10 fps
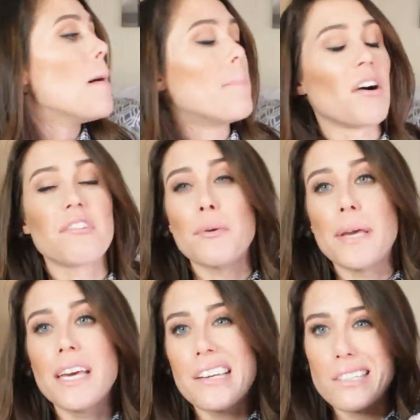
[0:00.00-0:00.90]
but for
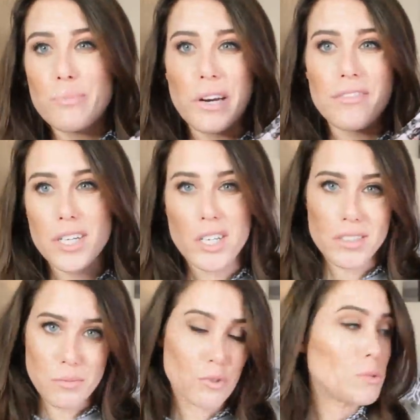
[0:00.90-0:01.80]
me it's perfect
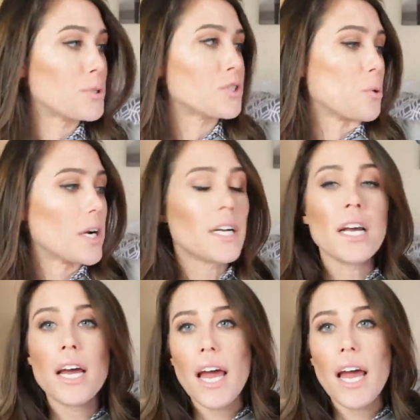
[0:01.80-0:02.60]
because I'm super short